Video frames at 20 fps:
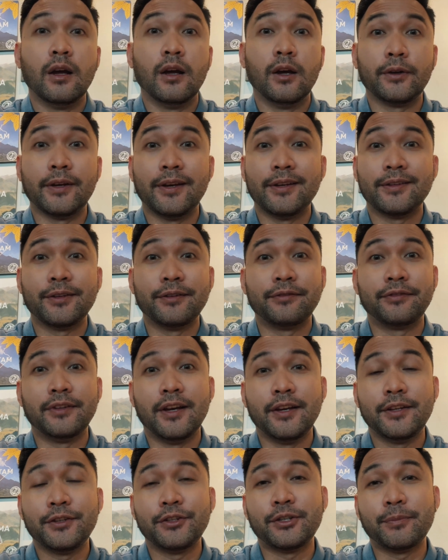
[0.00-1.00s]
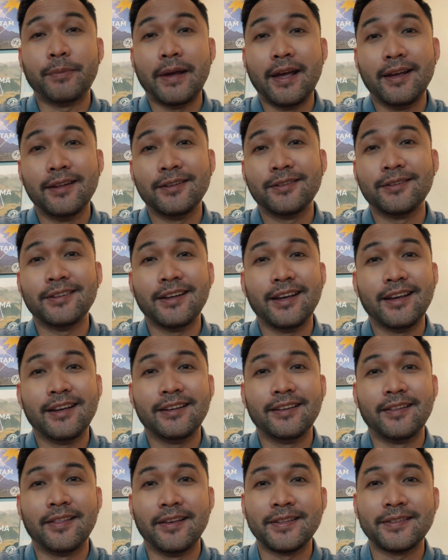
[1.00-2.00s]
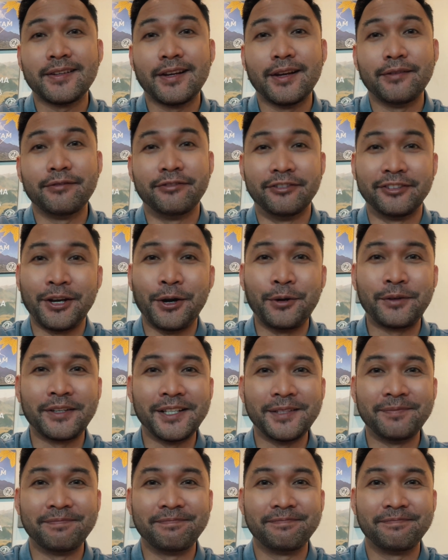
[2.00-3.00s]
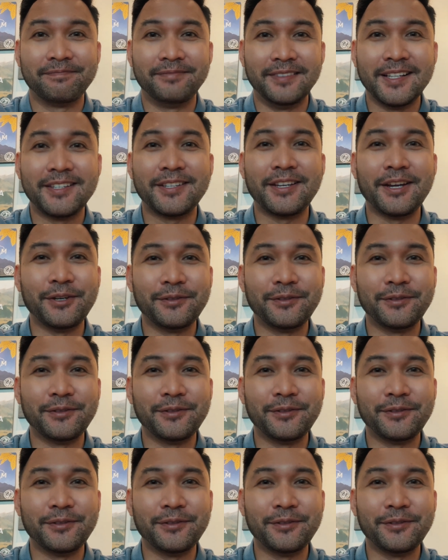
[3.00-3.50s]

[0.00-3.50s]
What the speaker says: Okay, so flying to Japan today, this time Fukuoka. Let's go.